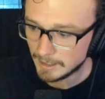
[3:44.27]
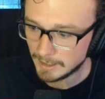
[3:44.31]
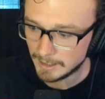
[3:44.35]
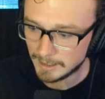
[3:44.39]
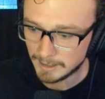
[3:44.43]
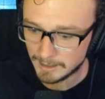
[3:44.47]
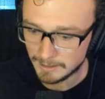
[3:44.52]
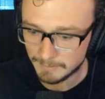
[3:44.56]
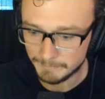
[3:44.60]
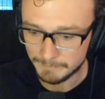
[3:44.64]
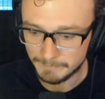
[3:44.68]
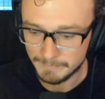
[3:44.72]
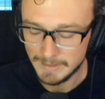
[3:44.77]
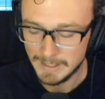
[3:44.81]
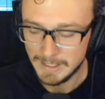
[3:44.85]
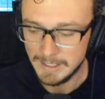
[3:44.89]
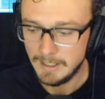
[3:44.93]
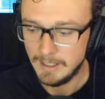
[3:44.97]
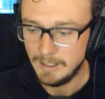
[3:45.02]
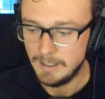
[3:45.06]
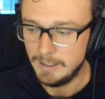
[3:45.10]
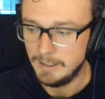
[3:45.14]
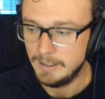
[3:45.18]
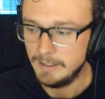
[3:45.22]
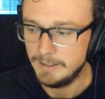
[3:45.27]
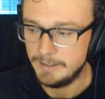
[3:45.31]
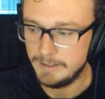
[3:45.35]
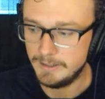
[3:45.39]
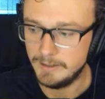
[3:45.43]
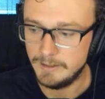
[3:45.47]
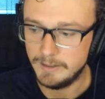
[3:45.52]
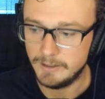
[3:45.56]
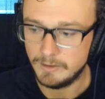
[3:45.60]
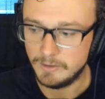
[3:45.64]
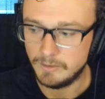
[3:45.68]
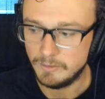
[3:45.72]

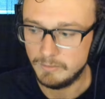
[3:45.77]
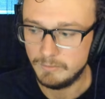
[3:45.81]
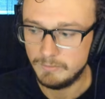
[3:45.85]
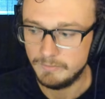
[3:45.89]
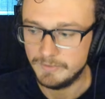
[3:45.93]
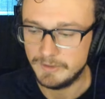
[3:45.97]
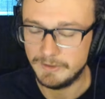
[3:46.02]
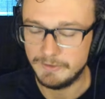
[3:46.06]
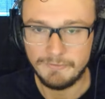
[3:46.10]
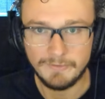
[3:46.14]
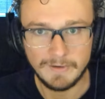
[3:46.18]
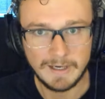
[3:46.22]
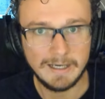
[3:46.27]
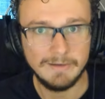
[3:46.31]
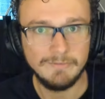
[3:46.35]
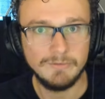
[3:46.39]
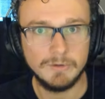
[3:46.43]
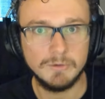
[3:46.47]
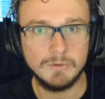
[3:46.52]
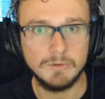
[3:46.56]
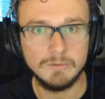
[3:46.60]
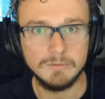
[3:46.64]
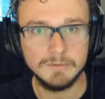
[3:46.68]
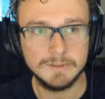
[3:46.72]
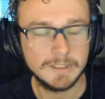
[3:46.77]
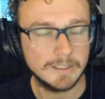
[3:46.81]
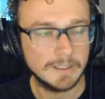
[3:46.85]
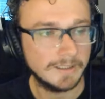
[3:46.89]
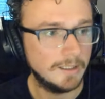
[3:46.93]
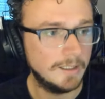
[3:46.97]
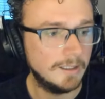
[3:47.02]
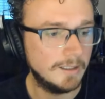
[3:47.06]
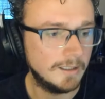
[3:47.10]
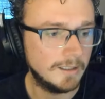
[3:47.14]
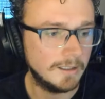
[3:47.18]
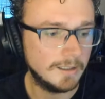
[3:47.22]
you know, the 5-year-old
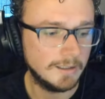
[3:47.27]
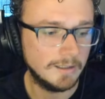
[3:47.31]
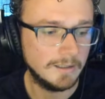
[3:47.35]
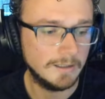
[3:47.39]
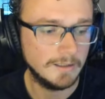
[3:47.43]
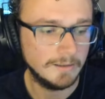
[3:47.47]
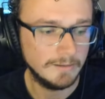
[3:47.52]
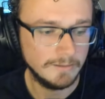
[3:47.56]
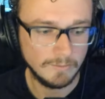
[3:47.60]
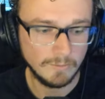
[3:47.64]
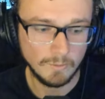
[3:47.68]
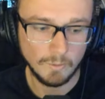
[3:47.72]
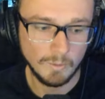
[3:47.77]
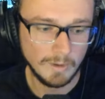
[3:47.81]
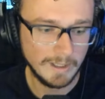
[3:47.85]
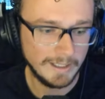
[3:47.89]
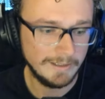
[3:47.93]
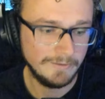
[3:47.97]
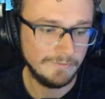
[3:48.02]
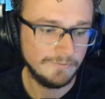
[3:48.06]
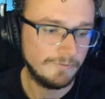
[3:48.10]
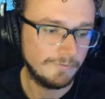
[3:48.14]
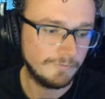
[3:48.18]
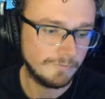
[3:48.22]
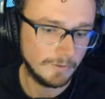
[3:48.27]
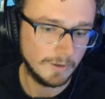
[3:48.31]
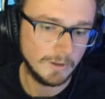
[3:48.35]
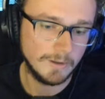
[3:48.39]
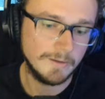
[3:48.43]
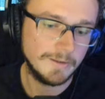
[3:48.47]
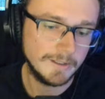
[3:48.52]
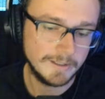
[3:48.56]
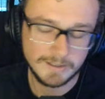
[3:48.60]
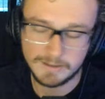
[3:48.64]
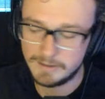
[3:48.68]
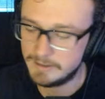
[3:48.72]
wife,
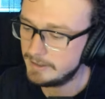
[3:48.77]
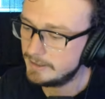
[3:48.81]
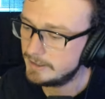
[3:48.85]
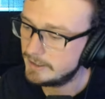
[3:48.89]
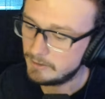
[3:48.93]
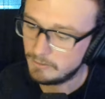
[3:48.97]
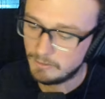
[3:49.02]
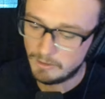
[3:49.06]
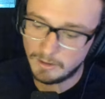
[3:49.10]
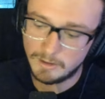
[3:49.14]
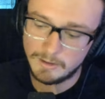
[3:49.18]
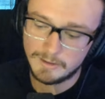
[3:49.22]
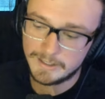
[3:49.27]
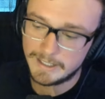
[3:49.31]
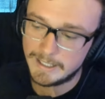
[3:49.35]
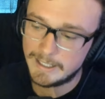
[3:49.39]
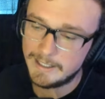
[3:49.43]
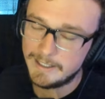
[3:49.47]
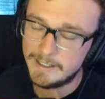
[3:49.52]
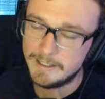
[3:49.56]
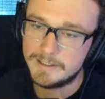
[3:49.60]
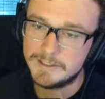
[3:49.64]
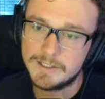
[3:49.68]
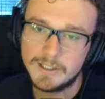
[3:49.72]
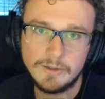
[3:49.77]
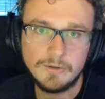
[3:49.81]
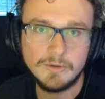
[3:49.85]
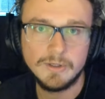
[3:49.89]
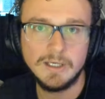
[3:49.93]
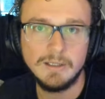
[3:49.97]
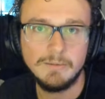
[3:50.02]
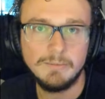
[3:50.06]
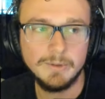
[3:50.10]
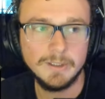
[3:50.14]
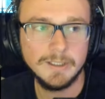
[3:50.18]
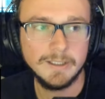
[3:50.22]
all that, you know, all that. It's
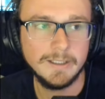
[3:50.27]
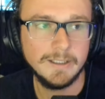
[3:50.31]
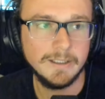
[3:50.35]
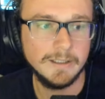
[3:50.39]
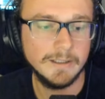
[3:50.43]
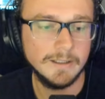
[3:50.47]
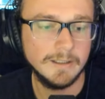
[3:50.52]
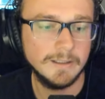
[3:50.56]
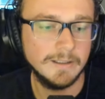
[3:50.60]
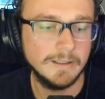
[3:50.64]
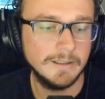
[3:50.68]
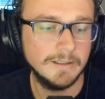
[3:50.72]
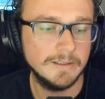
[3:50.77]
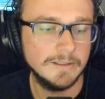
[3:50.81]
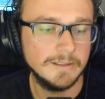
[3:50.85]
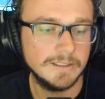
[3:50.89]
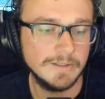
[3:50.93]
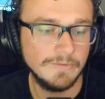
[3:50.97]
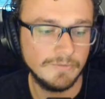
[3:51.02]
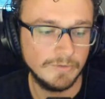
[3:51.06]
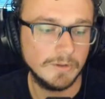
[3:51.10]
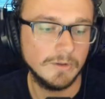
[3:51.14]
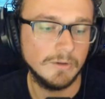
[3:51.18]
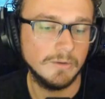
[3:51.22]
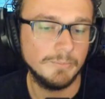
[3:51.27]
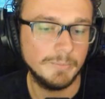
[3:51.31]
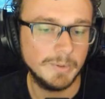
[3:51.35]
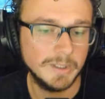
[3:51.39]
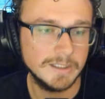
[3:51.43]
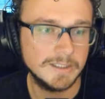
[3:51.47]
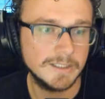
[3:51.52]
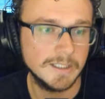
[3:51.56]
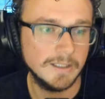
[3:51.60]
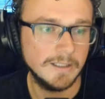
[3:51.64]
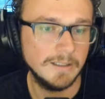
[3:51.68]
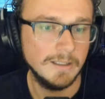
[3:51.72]
incredibly difficult.
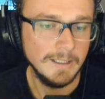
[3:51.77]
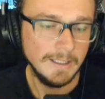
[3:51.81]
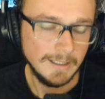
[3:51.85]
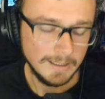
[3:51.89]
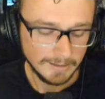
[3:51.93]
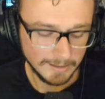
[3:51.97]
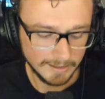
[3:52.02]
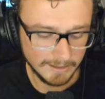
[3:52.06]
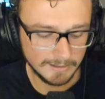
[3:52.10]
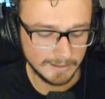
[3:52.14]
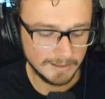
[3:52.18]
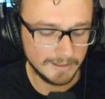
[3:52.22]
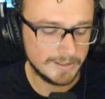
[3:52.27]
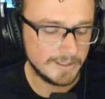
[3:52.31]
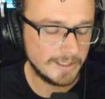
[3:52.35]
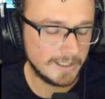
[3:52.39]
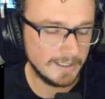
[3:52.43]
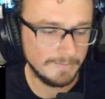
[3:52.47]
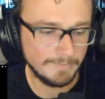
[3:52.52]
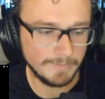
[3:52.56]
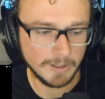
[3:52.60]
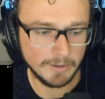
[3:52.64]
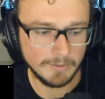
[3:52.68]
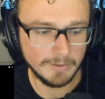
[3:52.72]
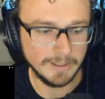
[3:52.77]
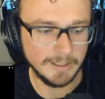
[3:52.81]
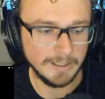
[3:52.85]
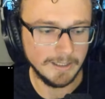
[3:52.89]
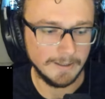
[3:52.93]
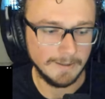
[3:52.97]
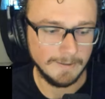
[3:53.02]
But let's keep going